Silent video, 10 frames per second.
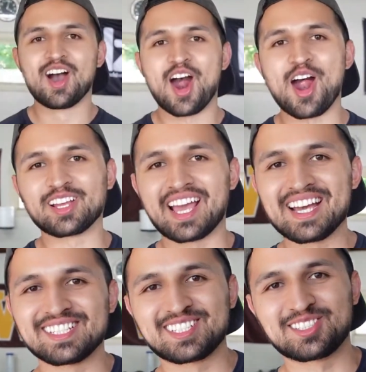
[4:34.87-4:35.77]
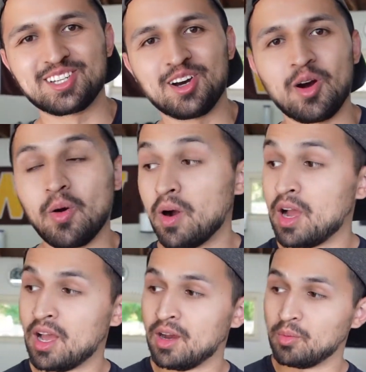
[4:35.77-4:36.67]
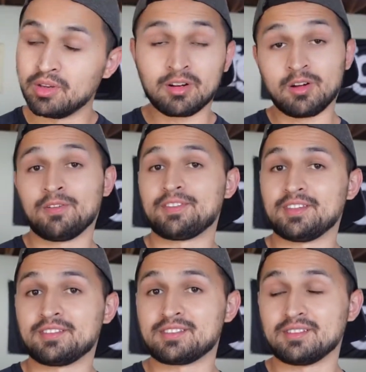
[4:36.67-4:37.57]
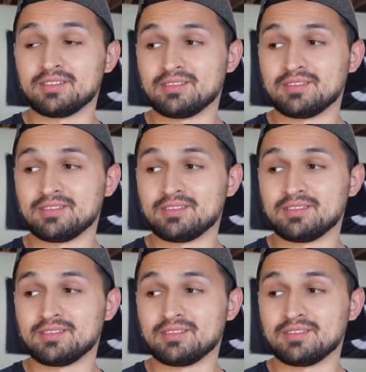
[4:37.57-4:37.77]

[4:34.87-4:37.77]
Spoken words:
All right, guys. So we don't know if this.